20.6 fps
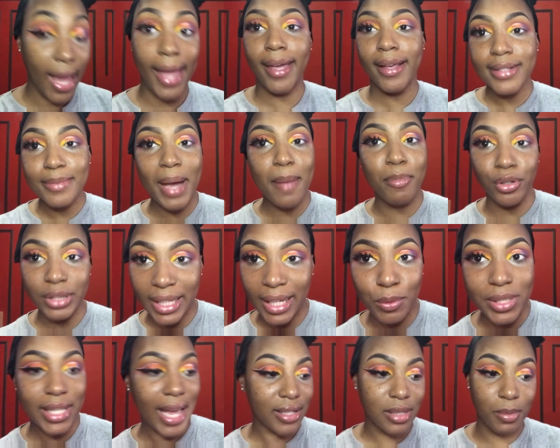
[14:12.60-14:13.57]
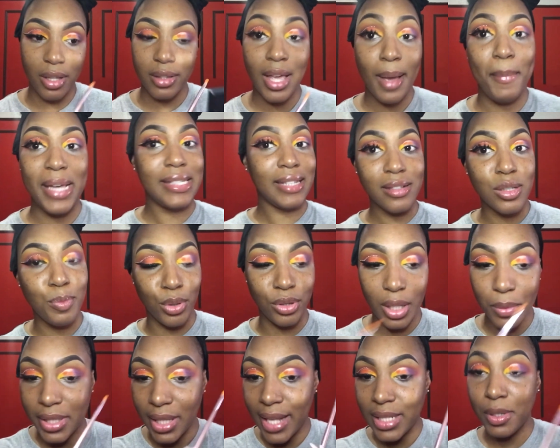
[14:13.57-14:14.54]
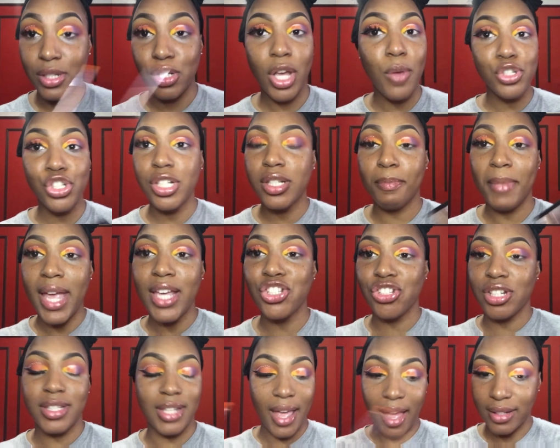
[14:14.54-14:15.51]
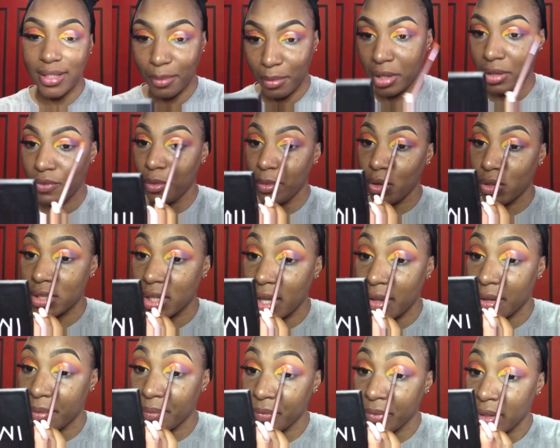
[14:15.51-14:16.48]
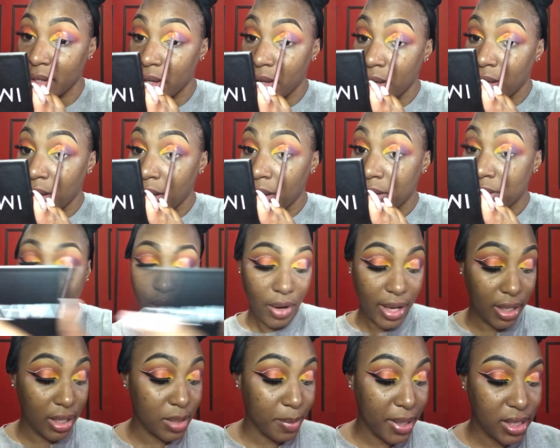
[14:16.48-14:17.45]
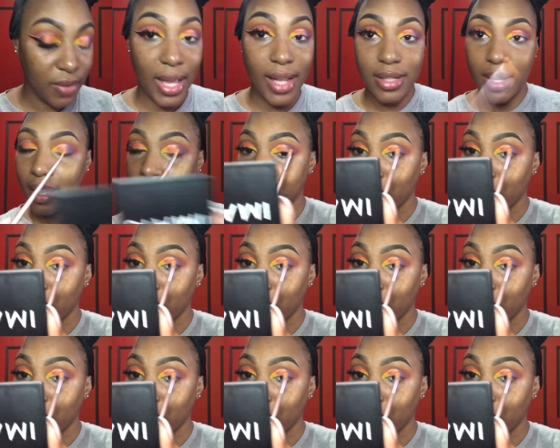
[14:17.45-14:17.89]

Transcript: bright orange color that's in the Zulu palette, and I'm patting that color